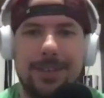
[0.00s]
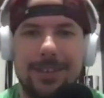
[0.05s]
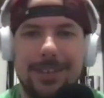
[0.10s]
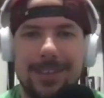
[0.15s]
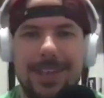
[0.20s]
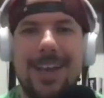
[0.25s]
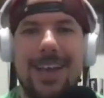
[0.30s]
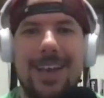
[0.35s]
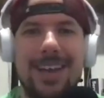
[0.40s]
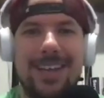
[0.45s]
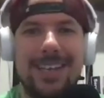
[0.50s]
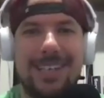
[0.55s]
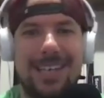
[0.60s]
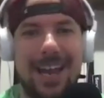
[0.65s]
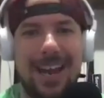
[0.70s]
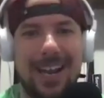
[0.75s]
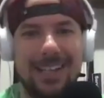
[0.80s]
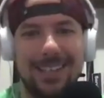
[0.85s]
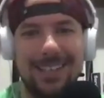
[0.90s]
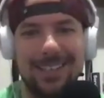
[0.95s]
Yeah,
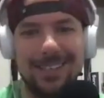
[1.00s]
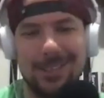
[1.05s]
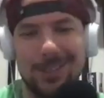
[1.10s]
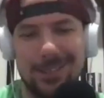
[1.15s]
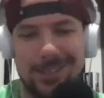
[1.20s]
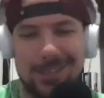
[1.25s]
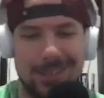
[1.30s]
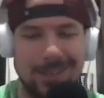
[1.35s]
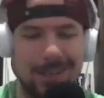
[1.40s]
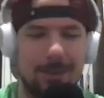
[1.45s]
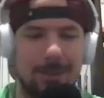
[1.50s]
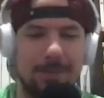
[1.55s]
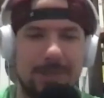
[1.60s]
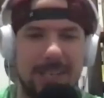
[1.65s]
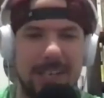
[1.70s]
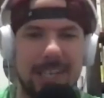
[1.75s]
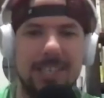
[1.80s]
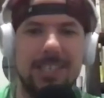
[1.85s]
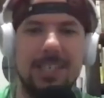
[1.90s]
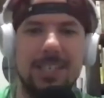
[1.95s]
exactly. Just
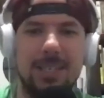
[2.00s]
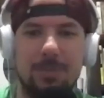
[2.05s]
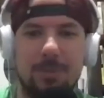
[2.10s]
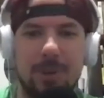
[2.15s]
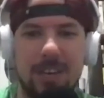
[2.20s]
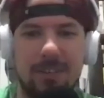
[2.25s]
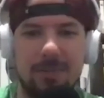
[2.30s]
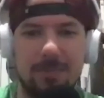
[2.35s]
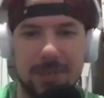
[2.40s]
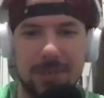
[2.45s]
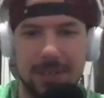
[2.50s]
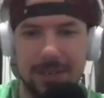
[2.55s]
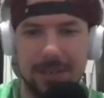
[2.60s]
testing the pavement.